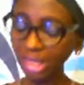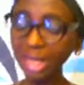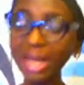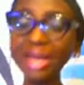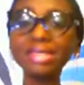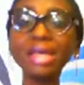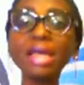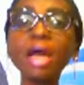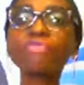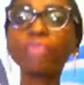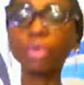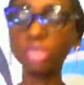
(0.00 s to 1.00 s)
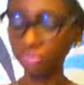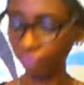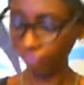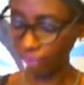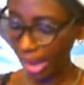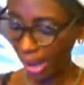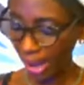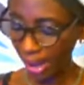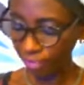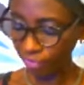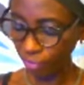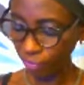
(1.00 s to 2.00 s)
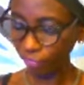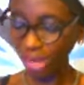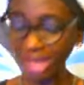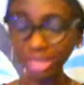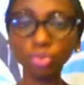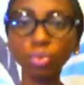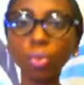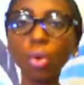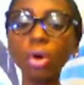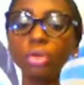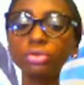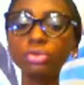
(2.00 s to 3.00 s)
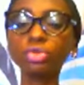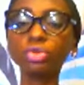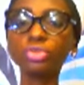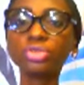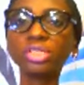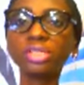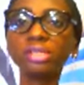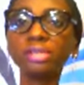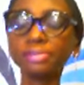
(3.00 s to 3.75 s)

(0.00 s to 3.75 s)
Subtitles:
Isaiah 45, verse 1 to 3.